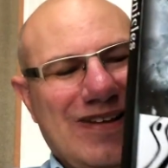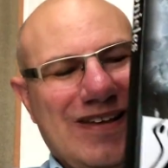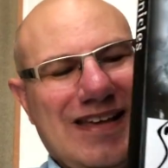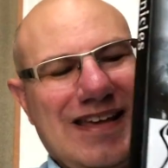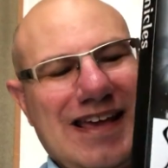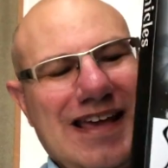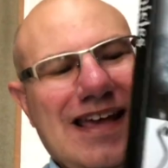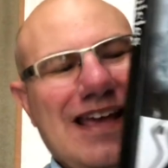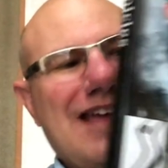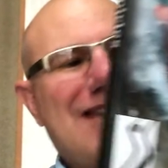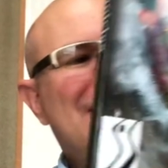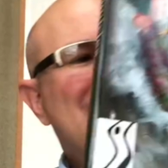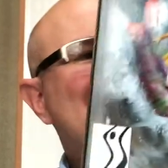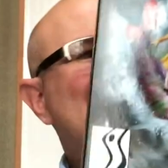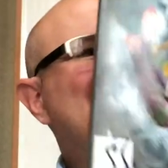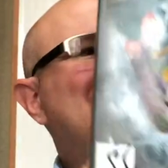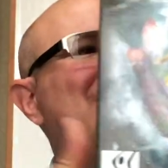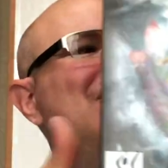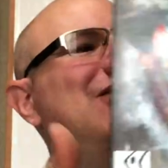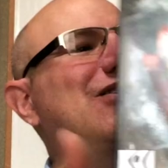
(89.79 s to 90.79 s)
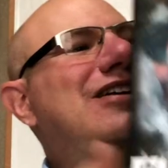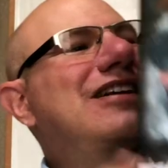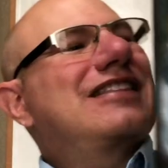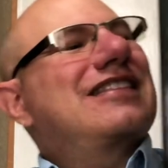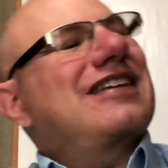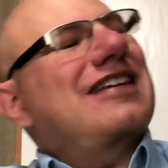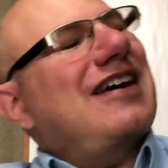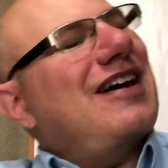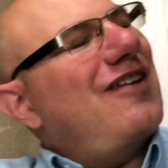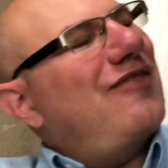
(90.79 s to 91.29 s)
Okay, I'm just gonna look at
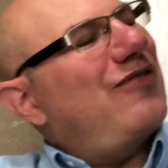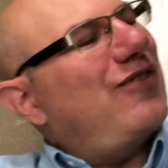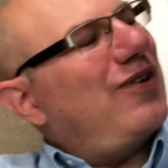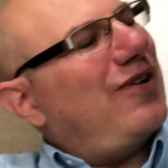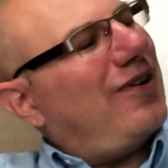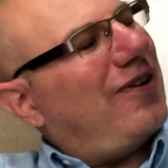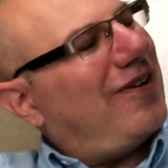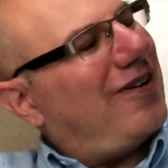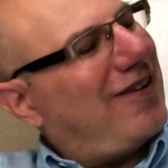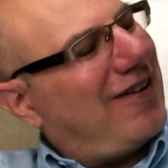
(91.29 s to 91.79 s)
the cover.